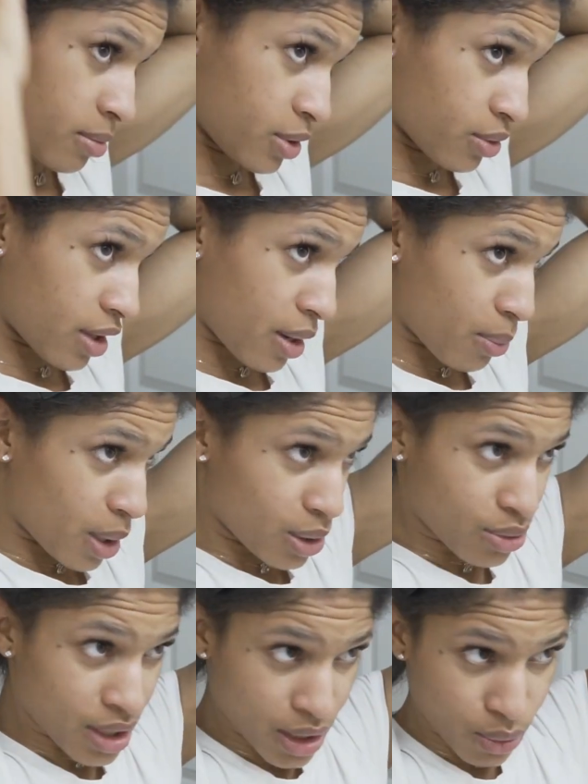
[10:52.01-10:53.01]
So that way
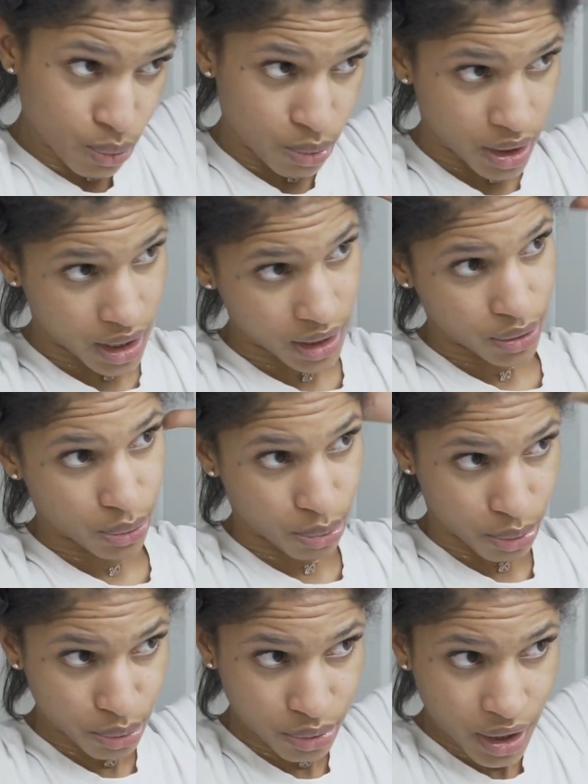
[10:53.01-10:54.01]
you can get
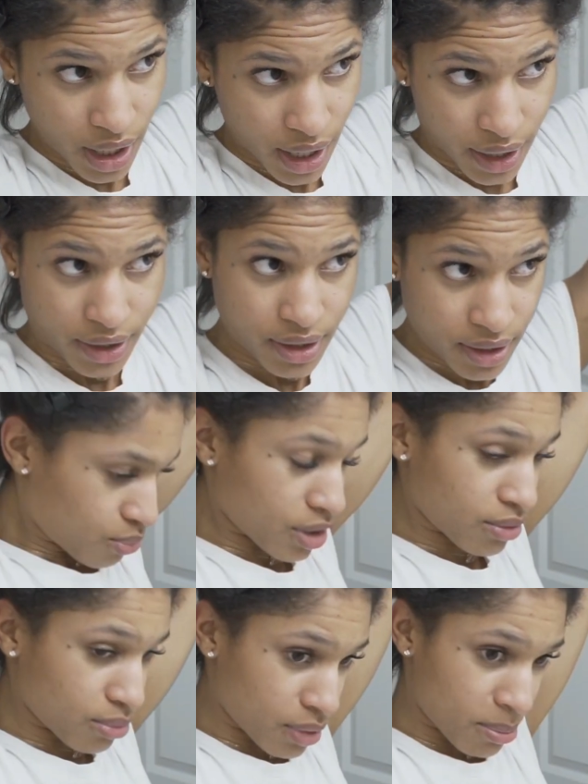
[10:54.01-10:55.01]
through the hair
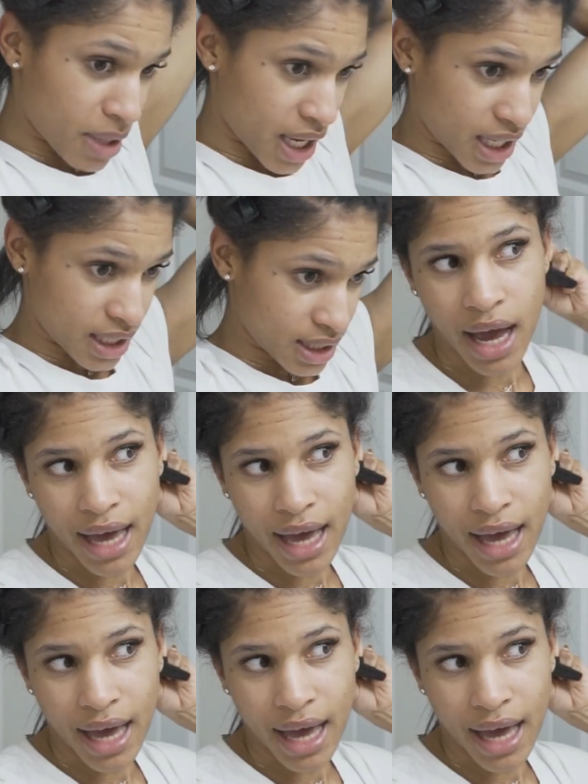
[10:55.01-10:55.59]
with one pass.